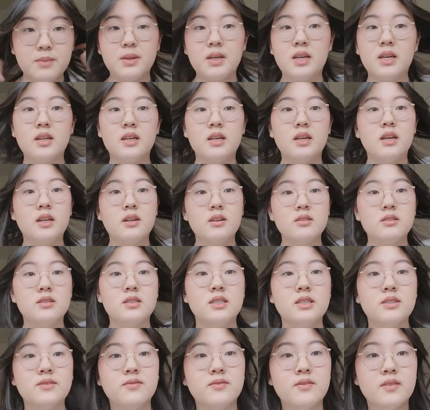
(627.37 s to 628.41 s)
mean it'll
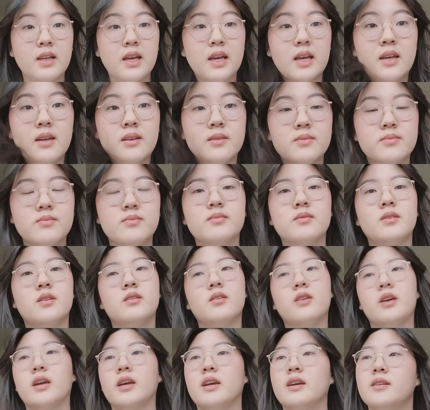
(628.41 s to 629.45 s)
deflate
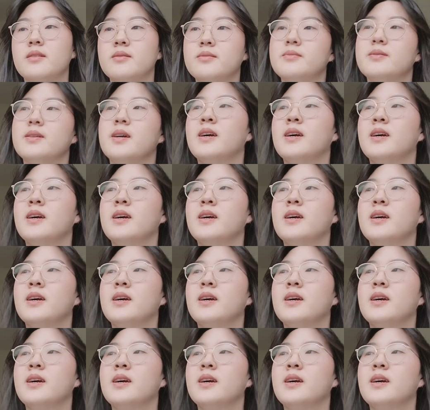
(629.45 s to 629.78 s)
okay